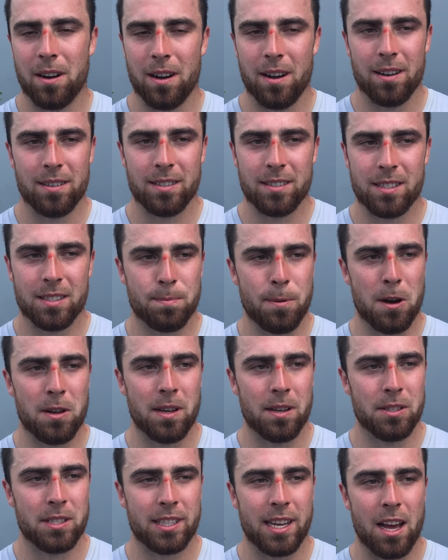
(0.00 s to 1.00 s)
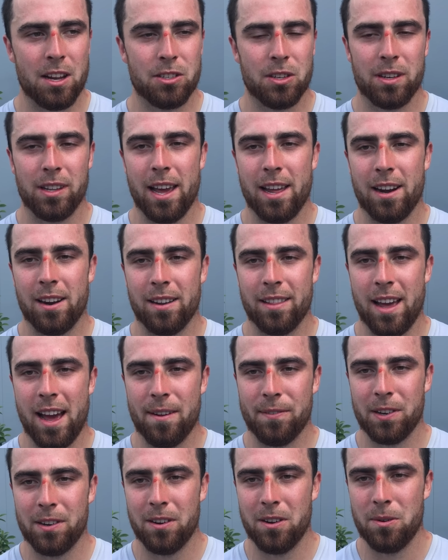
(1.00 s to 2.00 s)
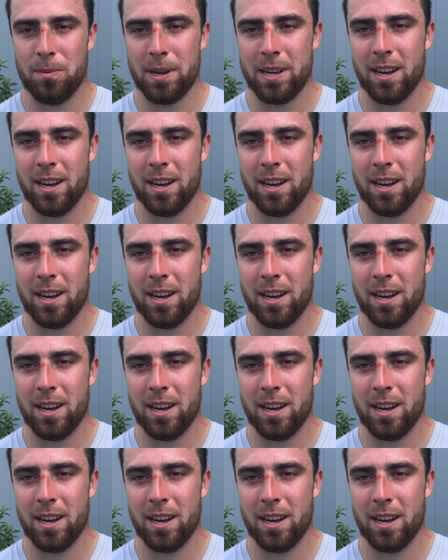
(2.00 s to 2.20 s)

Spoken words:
It was scheduled later in the afternoon.